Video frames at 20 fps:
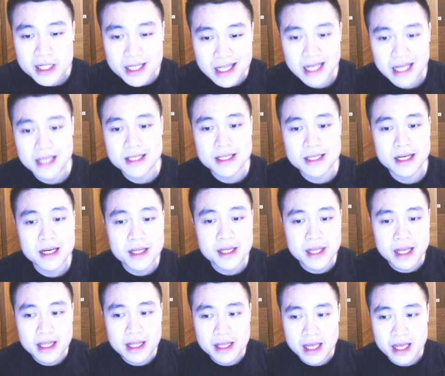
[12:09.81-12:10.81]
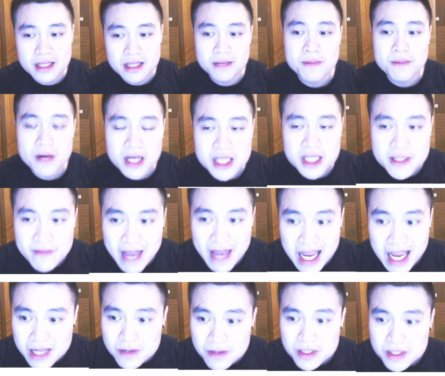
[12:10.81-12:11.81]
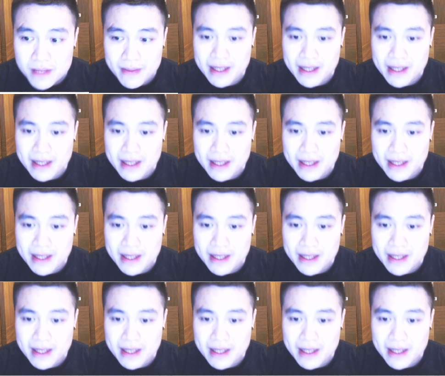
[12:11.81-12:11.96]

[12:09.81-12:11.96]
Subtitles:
lesser than the enterprise values of